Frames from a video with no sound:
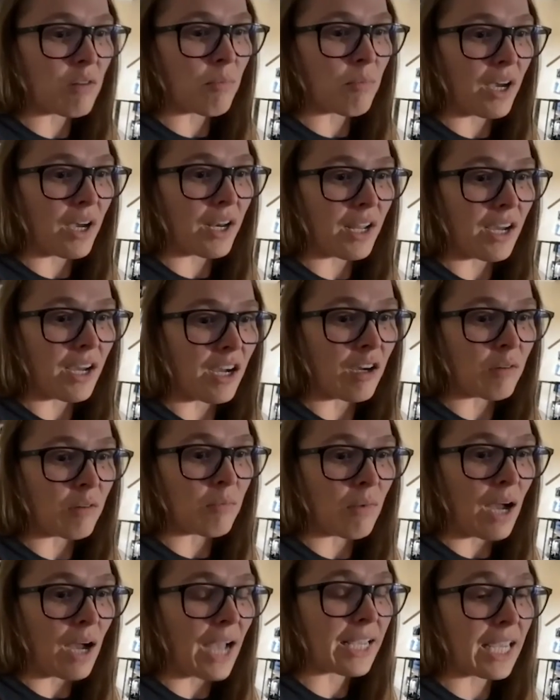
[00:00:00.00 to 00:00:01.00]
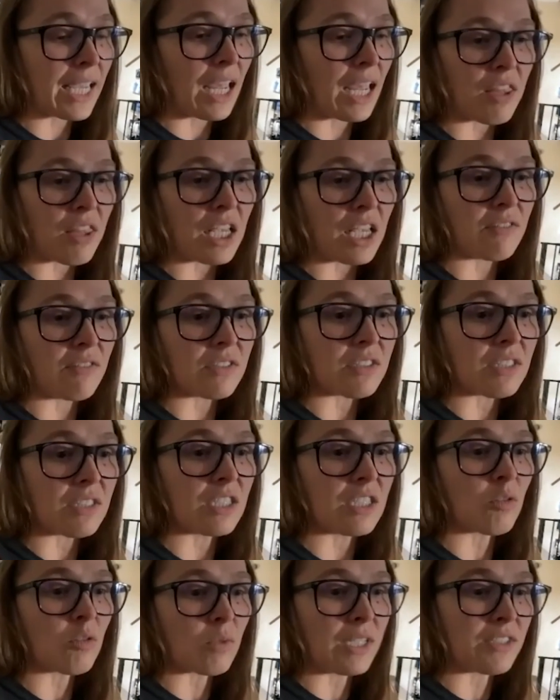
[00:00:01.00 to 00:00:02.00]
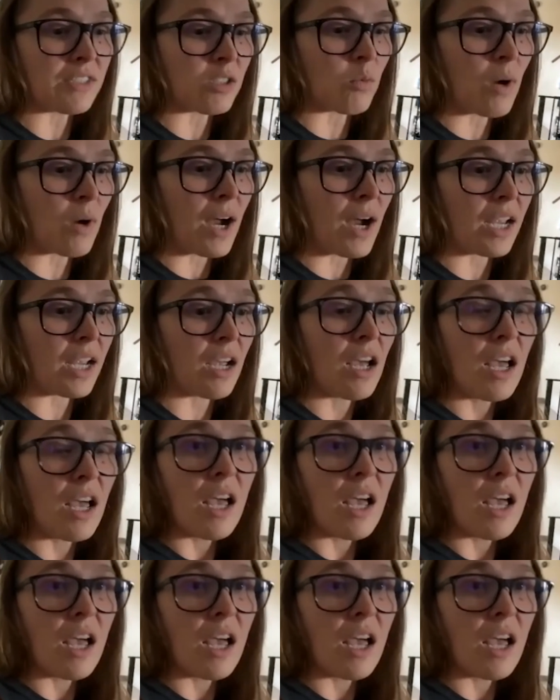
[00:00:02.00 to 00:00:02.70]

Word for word: But um, I can't think of a single reason why